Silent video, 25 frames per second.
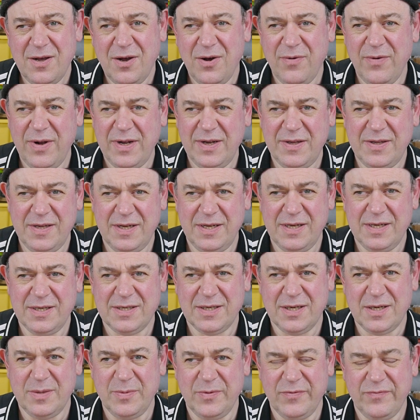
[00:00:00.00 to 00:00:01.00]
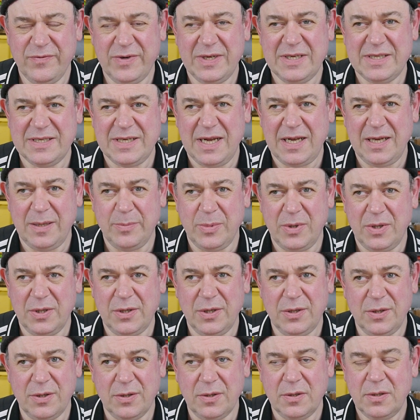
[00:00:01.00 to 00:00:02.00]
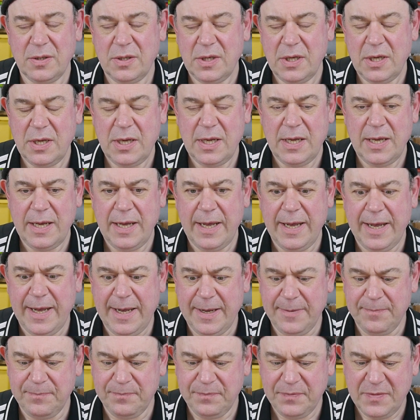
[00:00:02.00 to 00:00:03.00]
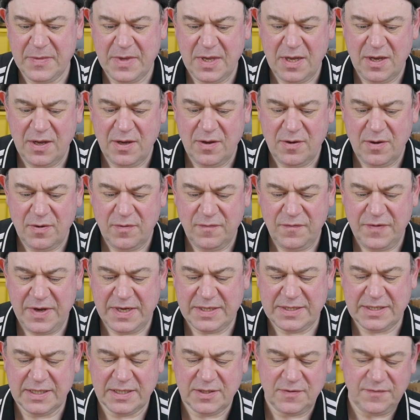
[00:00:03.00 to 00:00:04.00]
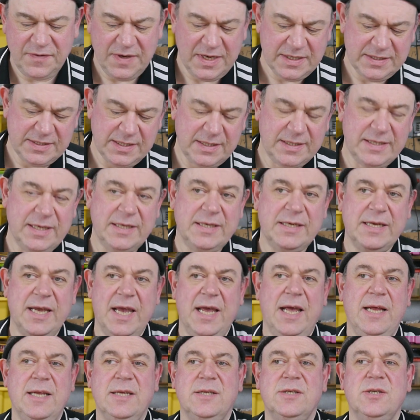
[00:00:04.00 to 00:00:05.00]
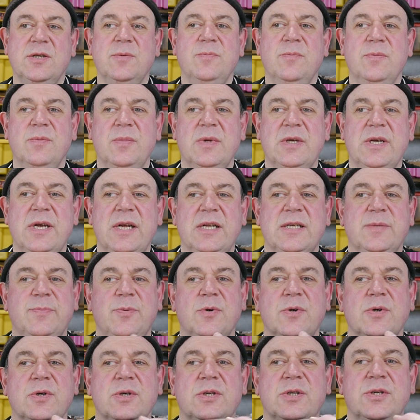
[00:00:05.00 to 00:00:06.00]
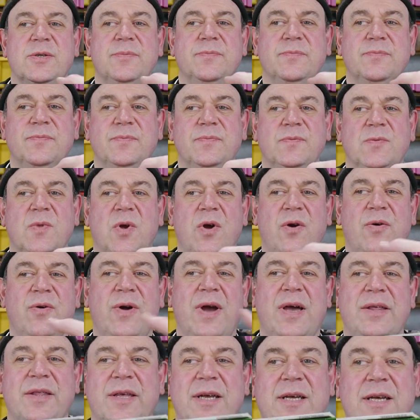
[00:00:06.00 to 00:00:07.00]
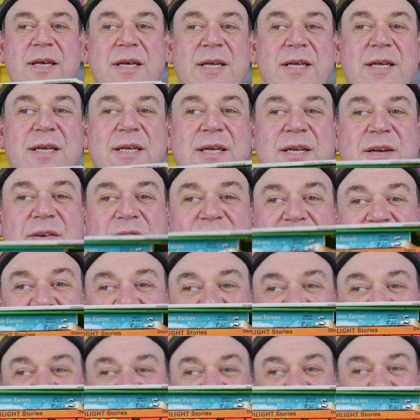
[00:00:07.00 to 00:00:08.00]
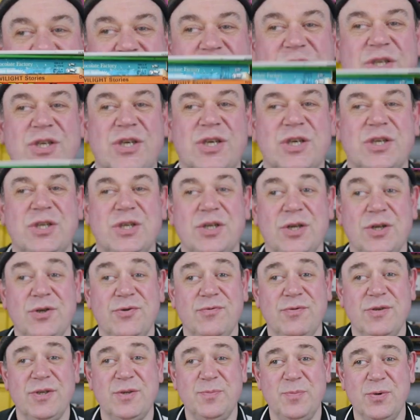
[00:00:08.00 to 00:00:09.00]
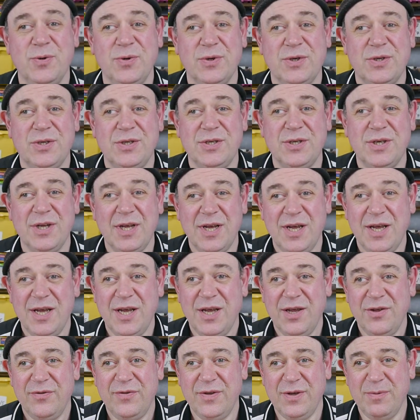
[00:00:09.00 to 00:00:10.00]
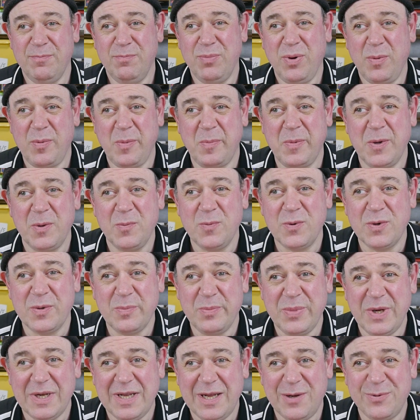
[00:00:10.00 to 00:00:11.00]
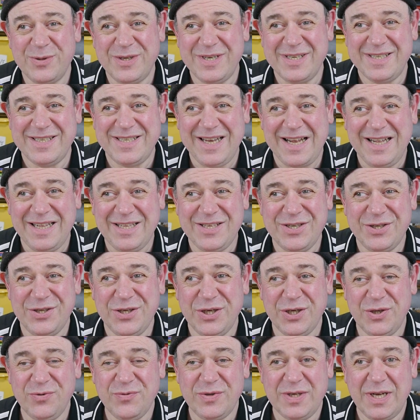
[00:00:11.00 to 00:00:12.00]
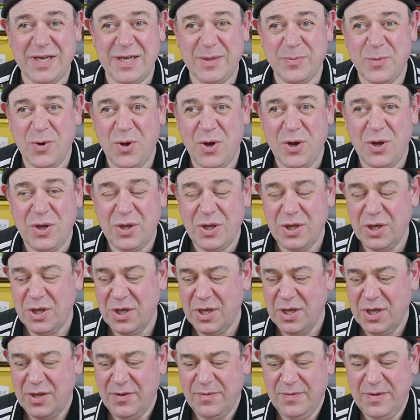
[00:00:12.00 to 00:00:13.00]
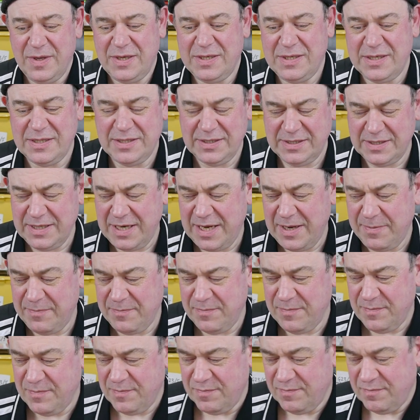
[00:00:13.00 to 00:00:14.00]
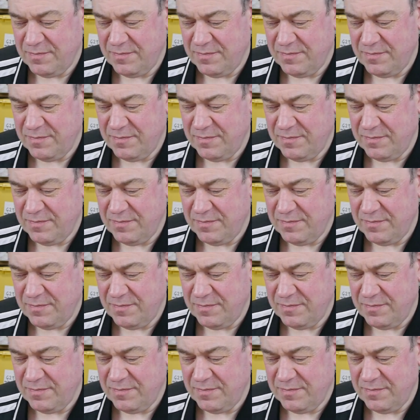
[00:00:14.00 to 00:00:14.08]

or anything that's going to be resellable, you know. Um, first things first, I did get some kids books, or rather vintage children's books that probably wouldn't be allowed to sell to children anymore. This is, um,